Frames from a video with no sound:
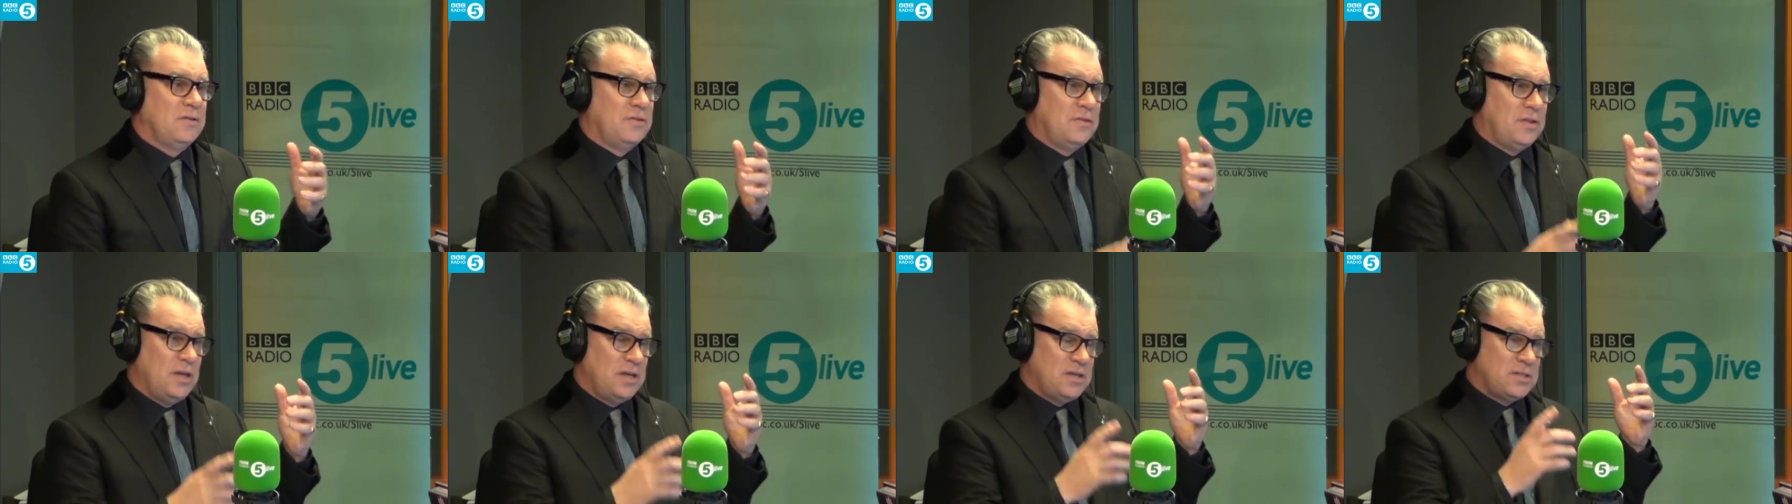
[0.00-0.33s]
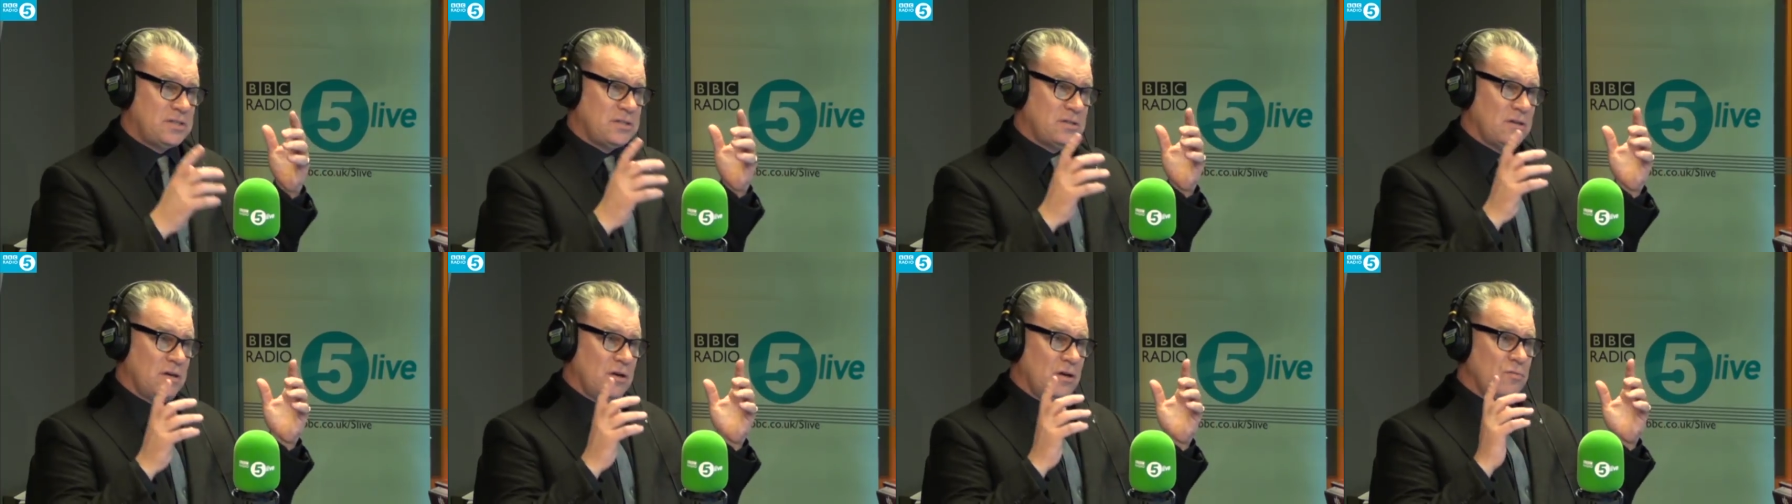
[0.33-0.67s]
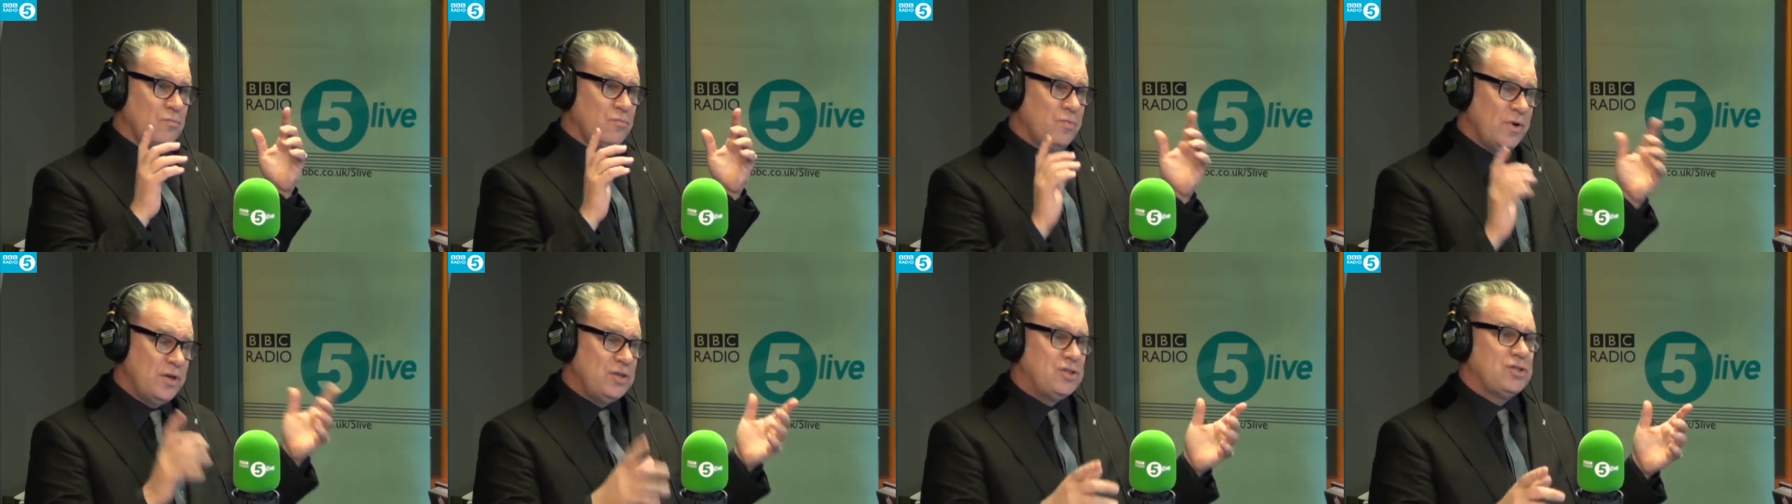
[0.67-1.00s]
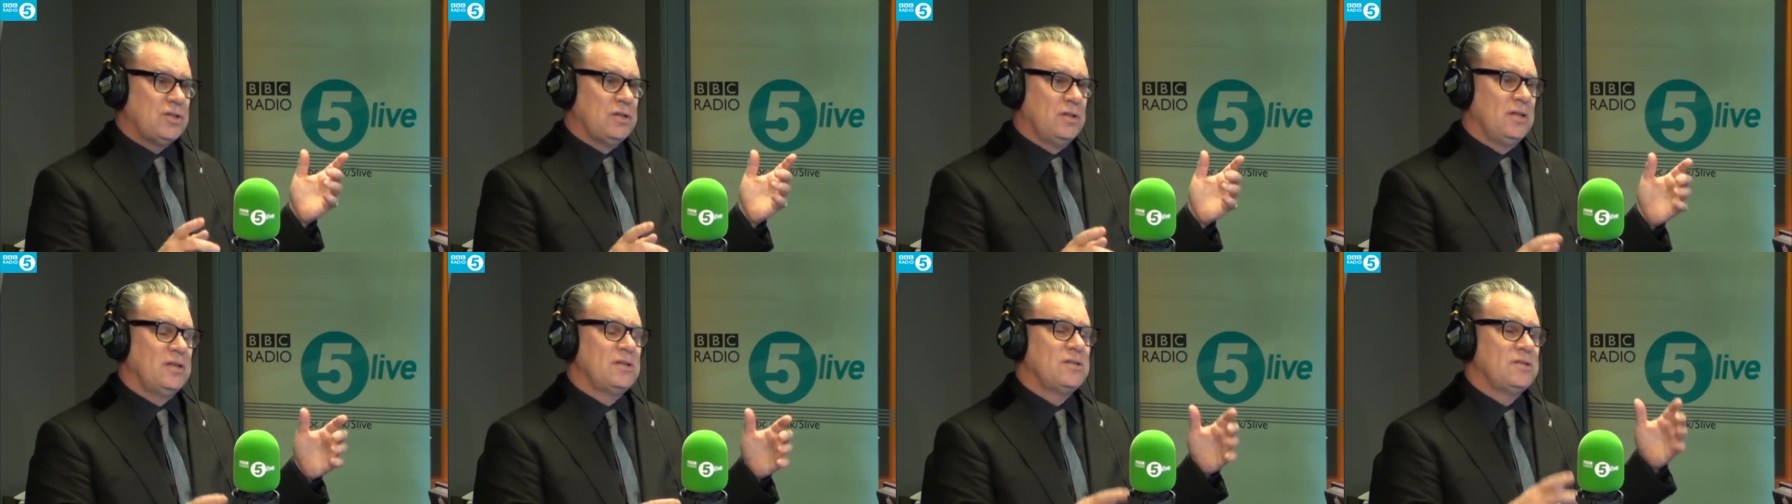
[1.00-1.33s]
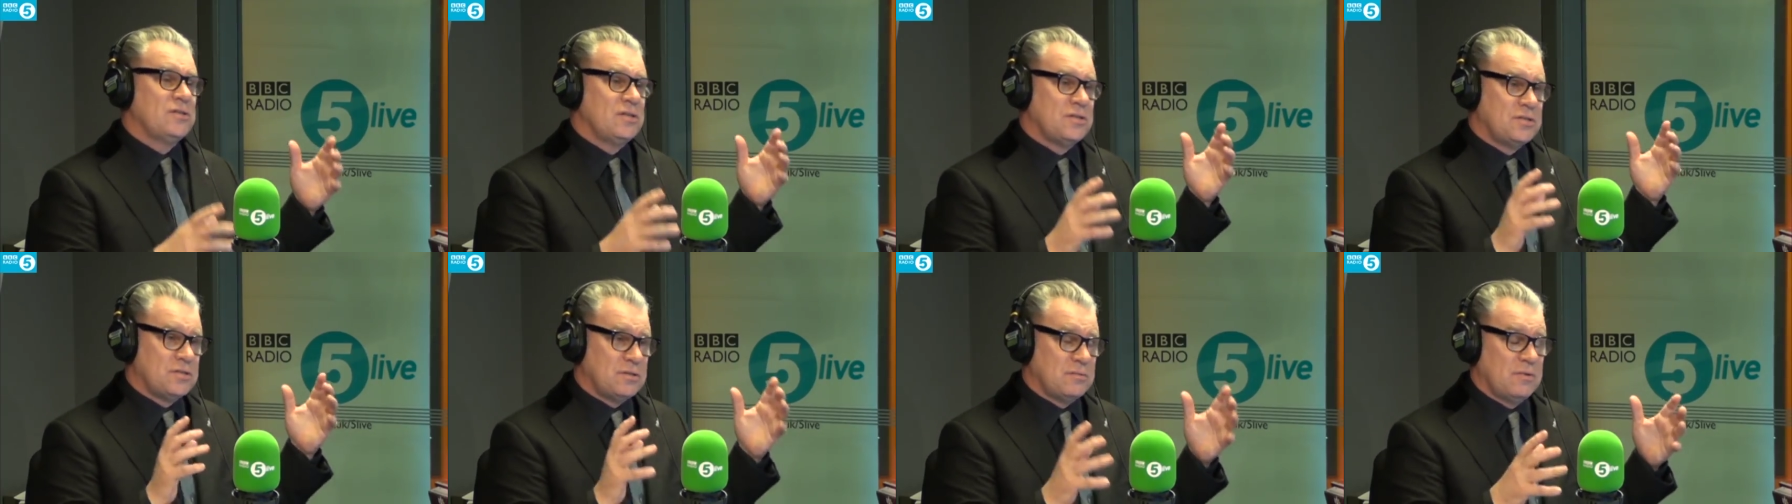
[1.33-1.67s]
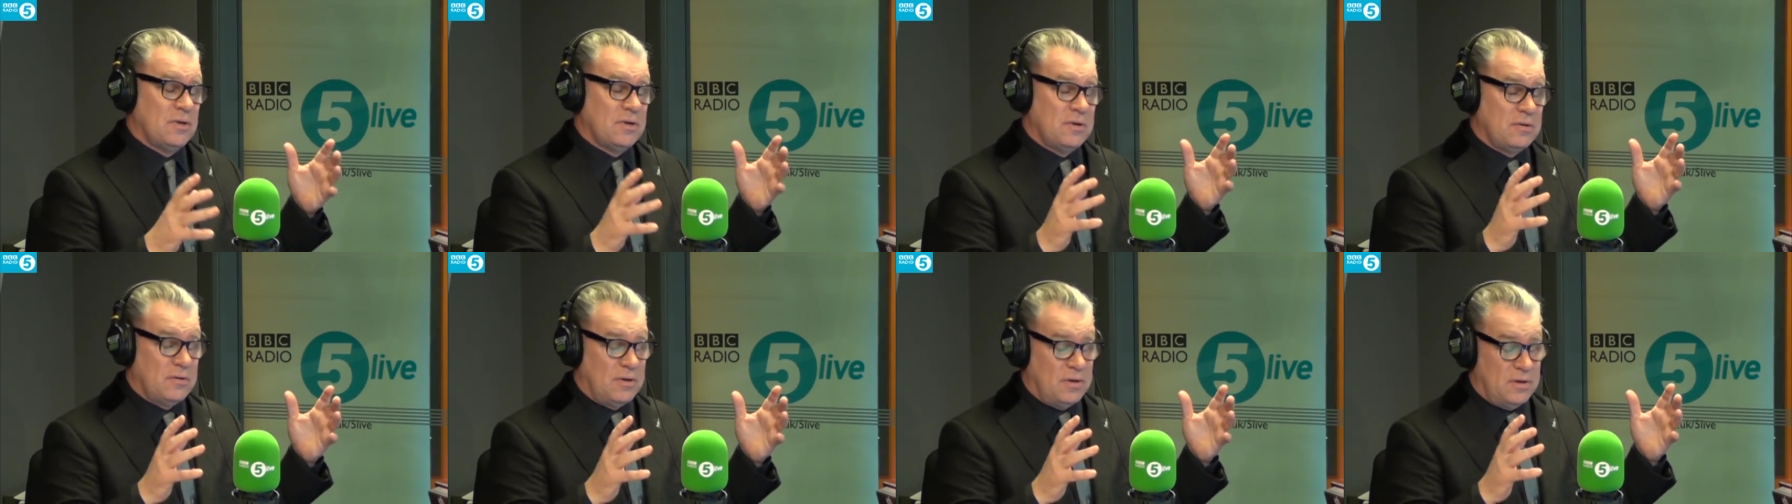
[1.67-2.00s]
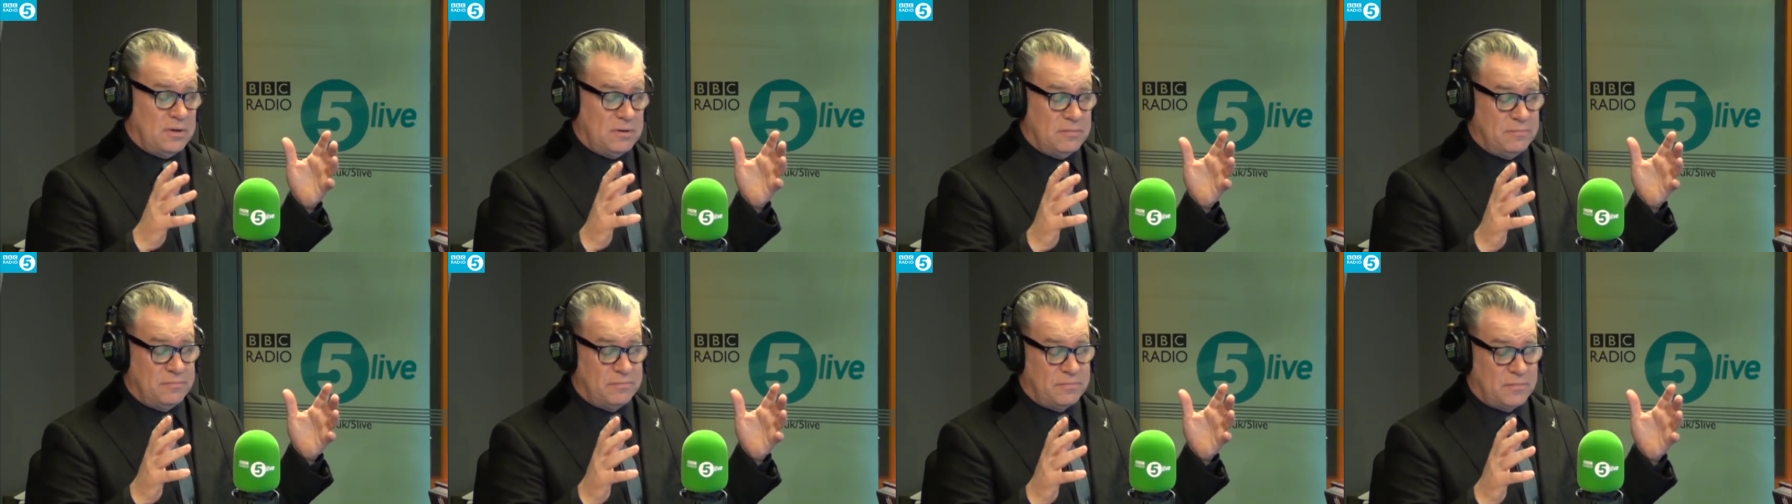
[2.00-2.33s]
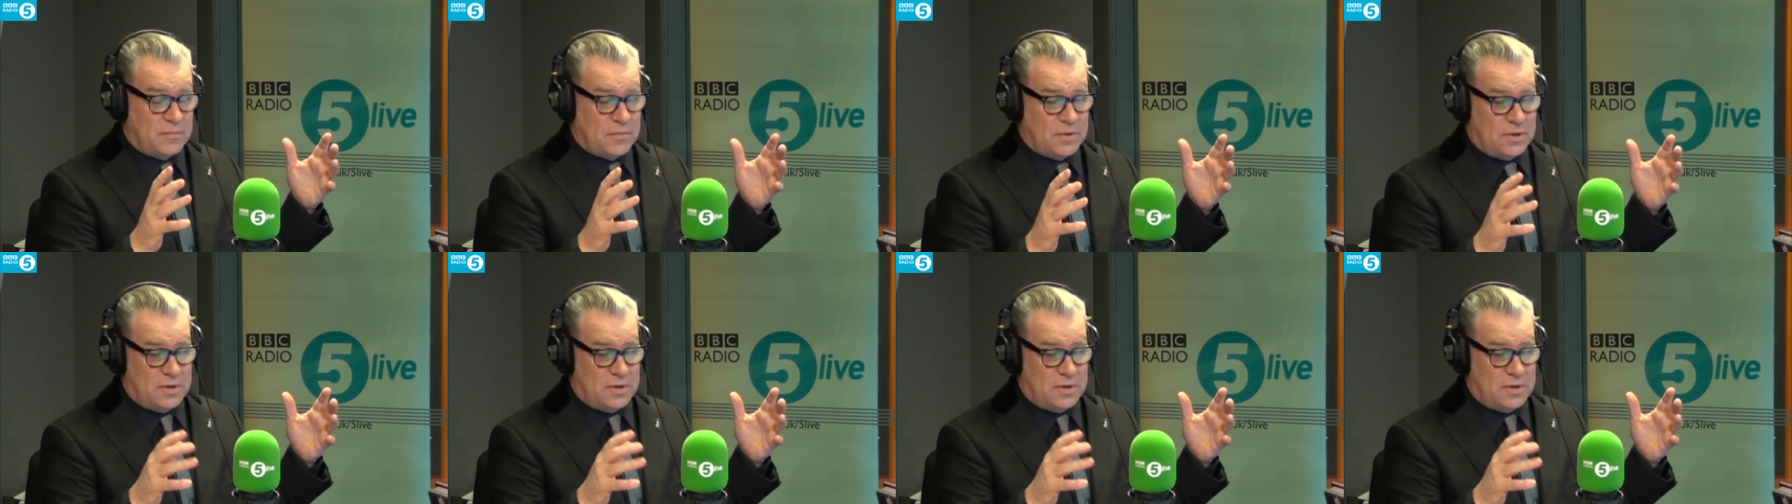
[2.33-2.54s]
this original, this is a, um,